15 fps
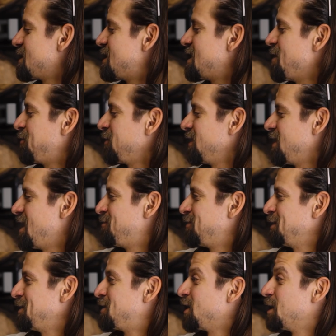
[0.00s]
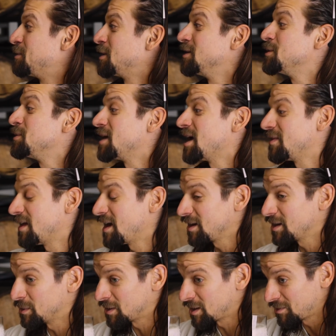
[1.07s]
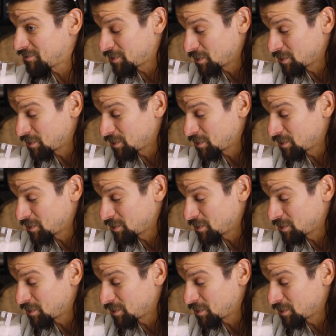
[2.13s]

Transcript: Definitely heavily carb, but knew we had that going on